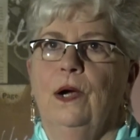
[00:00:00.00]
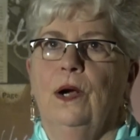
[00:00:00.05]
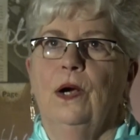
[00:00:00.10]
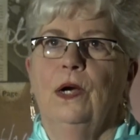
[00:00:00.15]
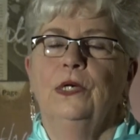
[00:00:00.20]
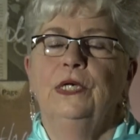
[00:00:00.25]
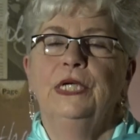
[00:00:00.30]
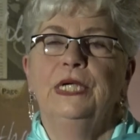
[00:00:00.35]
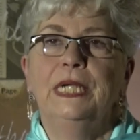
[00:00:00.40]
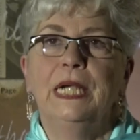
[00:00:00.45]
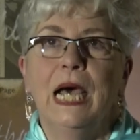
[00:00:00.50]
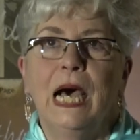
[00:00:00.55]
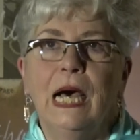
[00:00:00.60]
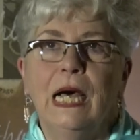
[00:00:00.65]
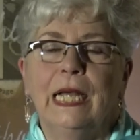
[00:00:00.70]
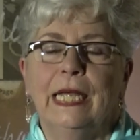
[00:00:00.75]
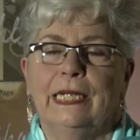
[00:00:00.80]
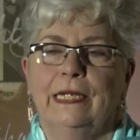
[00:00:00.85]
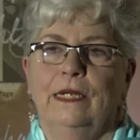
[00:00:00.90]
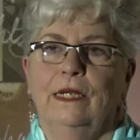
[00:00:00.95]
are
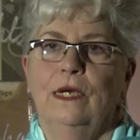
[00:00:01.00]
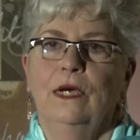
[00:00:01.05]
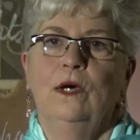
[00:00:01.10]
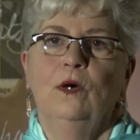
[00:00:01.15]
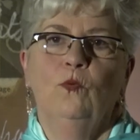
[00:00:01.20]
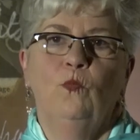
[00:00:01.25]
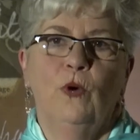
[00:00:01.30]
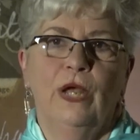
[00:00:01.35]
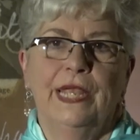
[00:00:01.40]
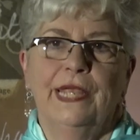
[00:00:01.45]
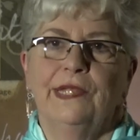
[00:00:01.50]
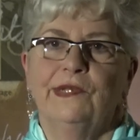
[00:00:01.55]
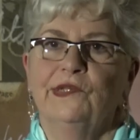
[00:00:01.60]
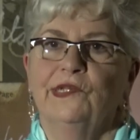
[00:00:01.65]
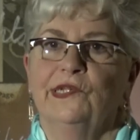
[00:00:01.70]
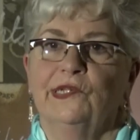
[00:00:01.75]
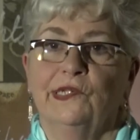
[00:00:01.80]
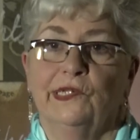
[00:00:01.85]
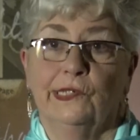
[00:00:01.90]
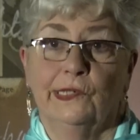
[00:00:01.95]
not a way
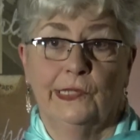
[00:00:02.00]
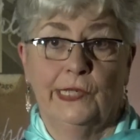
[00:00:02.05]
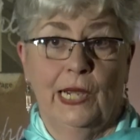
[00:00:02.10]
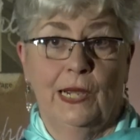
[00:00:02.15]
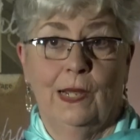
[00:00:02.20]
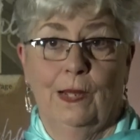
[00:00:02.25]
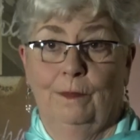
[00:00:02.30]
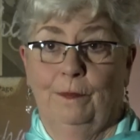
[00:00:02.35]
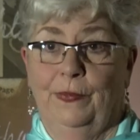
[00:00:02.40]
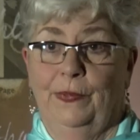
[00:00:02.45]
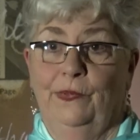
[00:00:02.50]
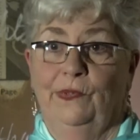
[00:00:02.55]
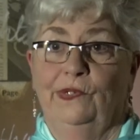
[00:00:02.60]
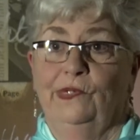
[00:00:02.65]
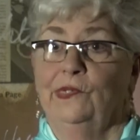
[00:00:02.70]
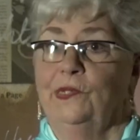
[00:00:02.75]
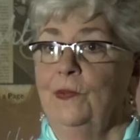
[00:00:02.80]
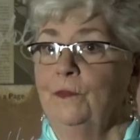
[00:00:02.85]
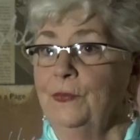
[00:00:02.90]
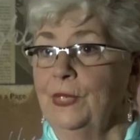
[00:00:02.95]
to stop
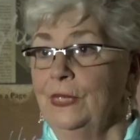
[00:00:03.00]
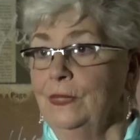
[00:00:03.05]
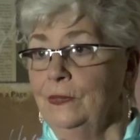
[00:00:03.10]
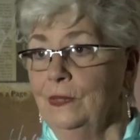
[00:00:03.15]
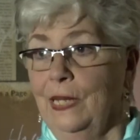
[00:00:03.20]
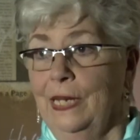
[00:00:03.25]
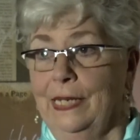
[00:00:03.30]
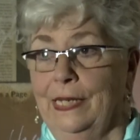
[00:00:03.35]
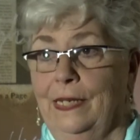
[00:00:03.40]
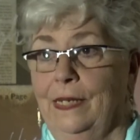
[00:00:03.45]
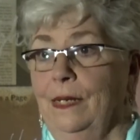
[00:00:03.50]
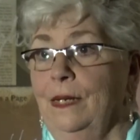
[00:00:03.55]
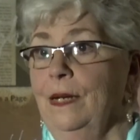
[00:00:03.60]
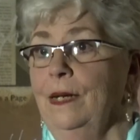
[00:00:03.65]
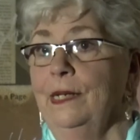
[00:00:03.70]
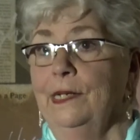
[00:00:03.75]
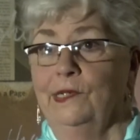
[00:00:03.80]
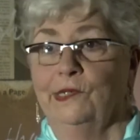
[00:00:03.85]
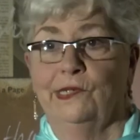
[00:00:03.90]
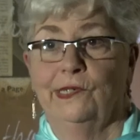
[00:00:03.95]
something like
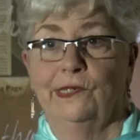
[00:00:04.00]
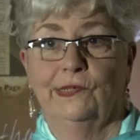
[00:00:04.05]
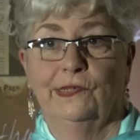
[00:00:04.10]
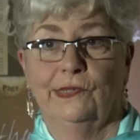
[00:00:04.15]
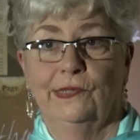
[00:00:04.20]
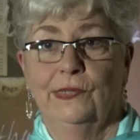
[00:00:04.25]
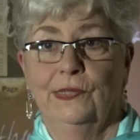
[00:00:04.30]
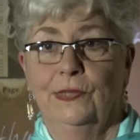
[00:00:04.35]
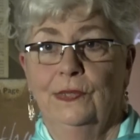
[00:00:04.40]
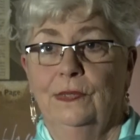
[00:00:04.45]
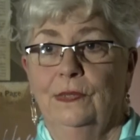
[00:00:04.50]
ISIS.